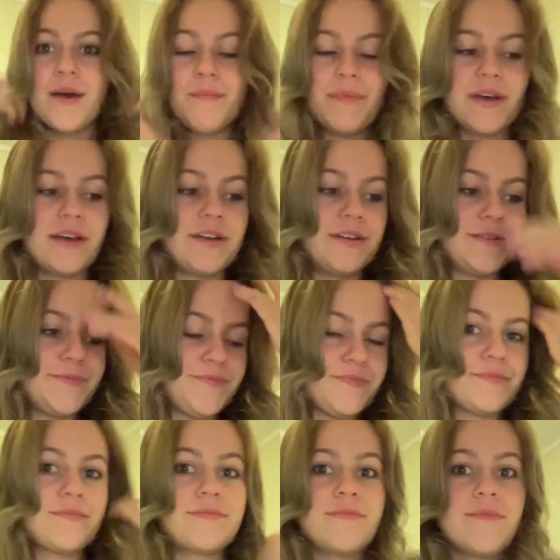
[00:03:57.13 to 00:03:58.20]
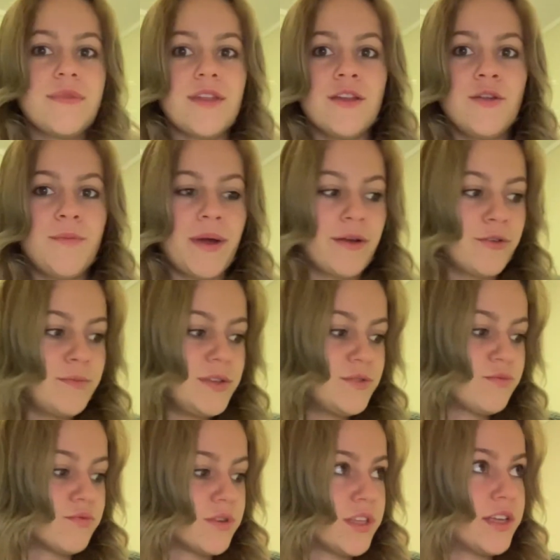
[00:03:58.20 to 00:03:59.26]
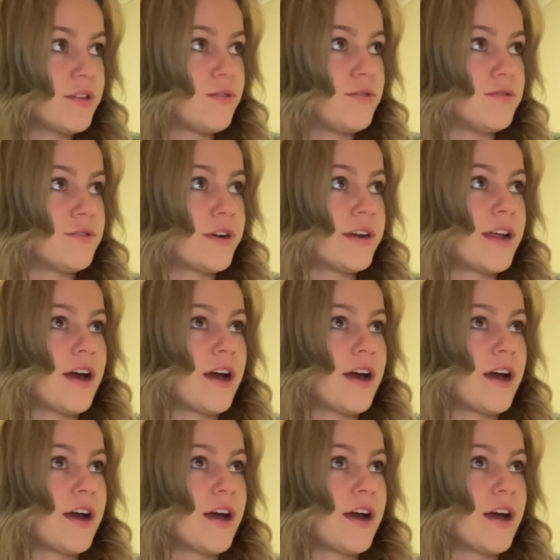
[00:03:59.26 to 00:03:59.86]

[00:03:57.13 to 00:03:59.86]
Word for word: But um, you know, my room is really cold right